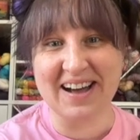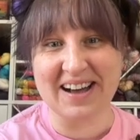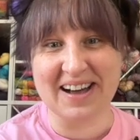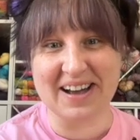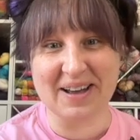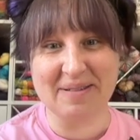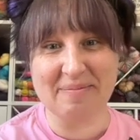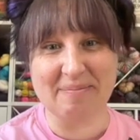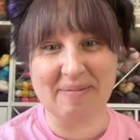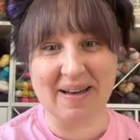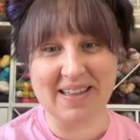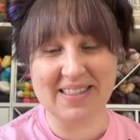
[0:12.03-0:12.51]

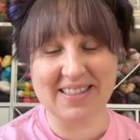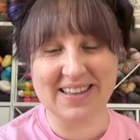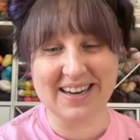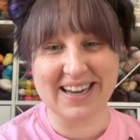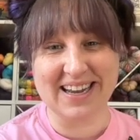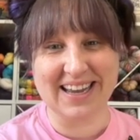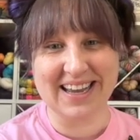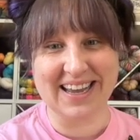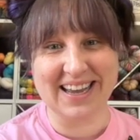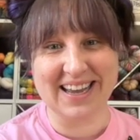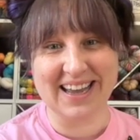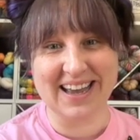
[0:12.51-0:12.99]
I'm
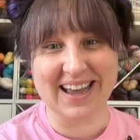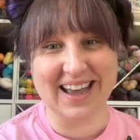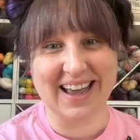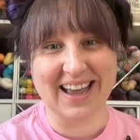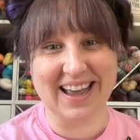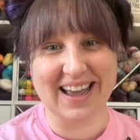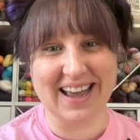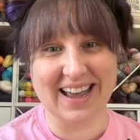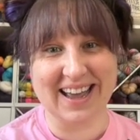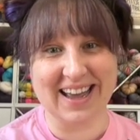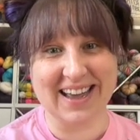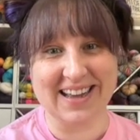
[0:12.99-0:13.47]
Bethany
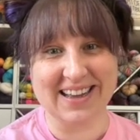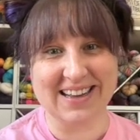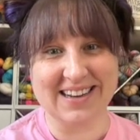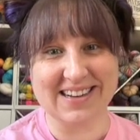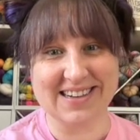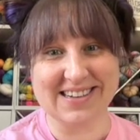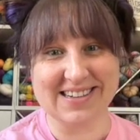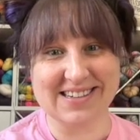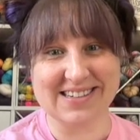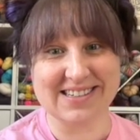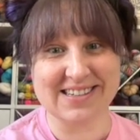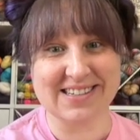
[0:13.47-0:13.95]

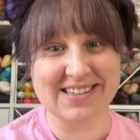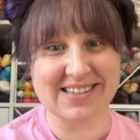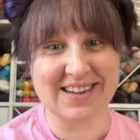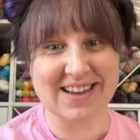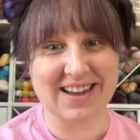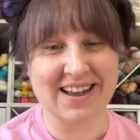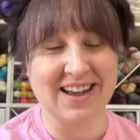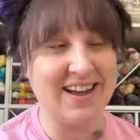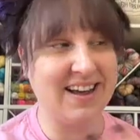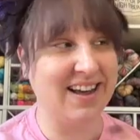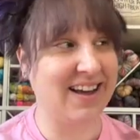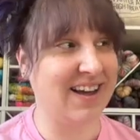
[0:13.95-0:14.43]
and
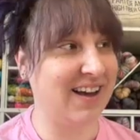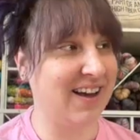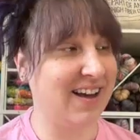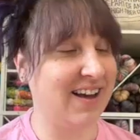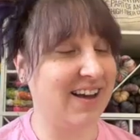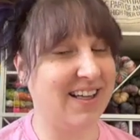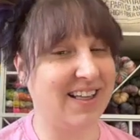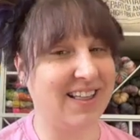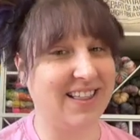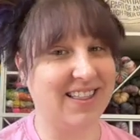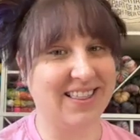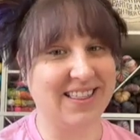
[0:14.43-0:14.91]

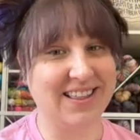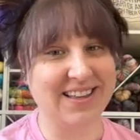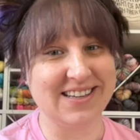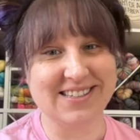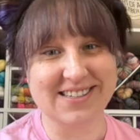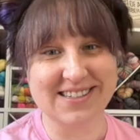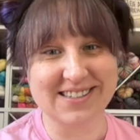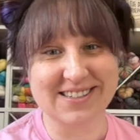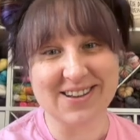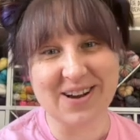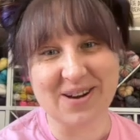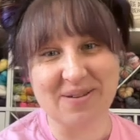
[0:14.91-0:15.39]

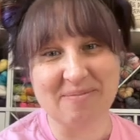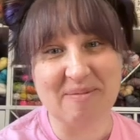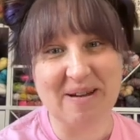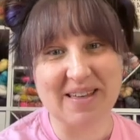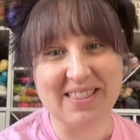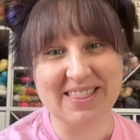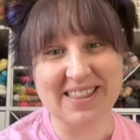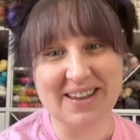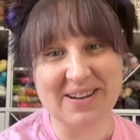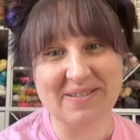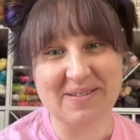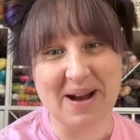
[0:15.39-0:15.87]
this is our
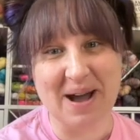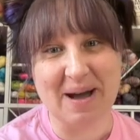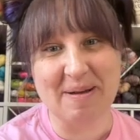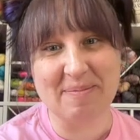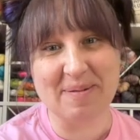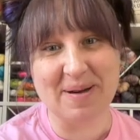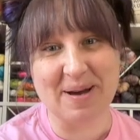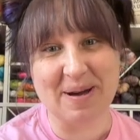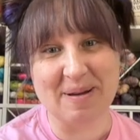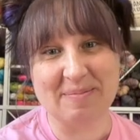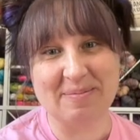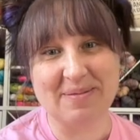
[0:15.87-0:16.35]
monthly
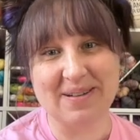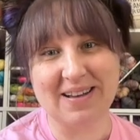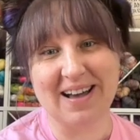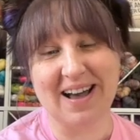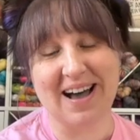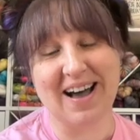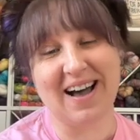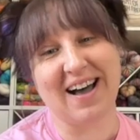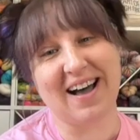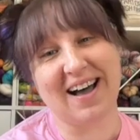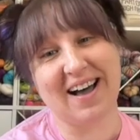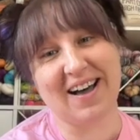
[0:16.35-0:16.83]
wrap up.
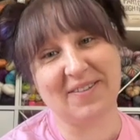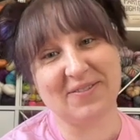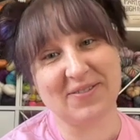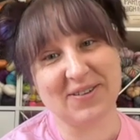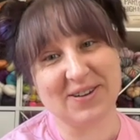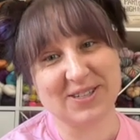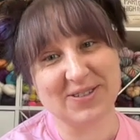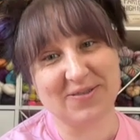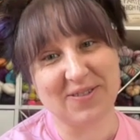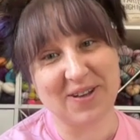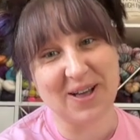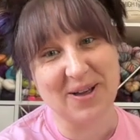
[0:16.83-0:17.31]

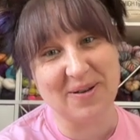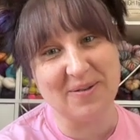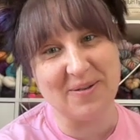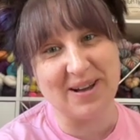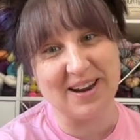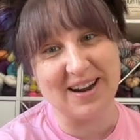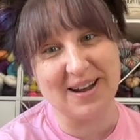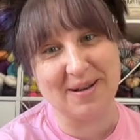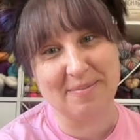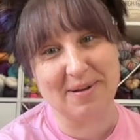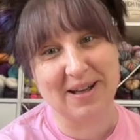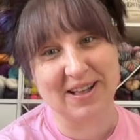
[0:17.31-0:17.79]
First of all, I
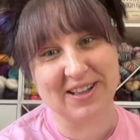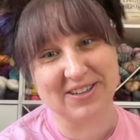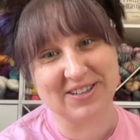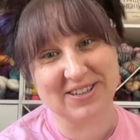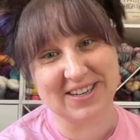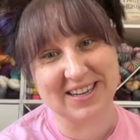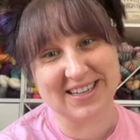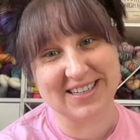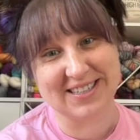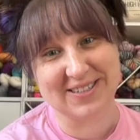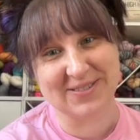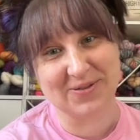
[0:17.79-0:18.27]
want to
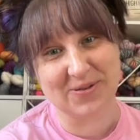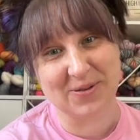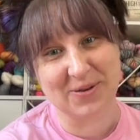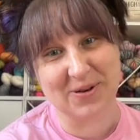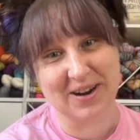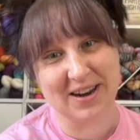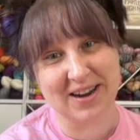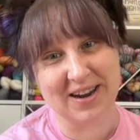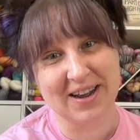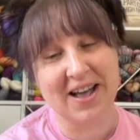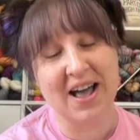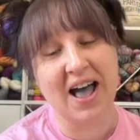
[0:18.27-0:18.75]
apologize
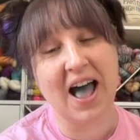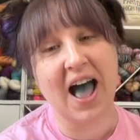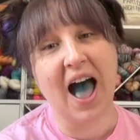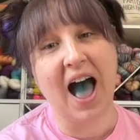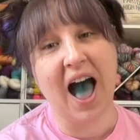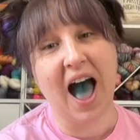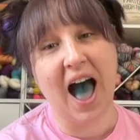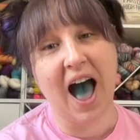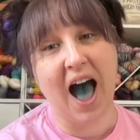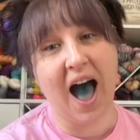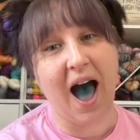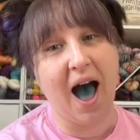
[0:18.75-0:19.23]
for
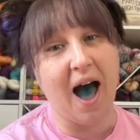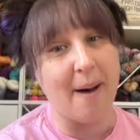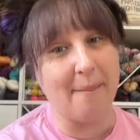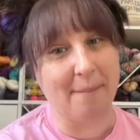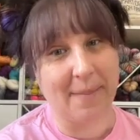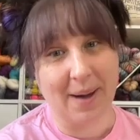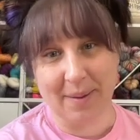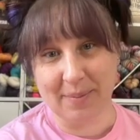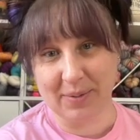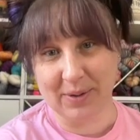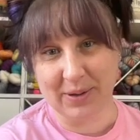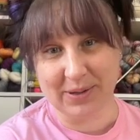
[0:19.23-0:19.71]

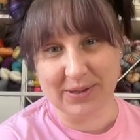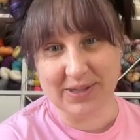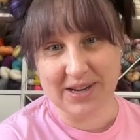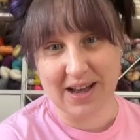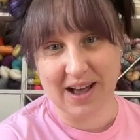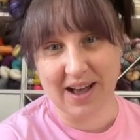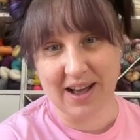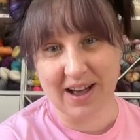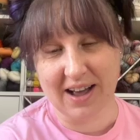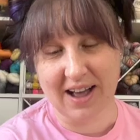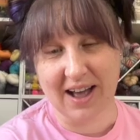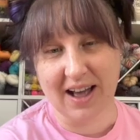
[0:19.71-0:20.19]
my blue
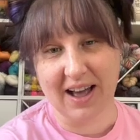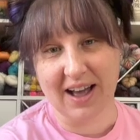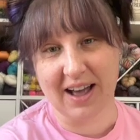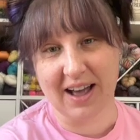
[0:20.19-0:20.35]
tongue.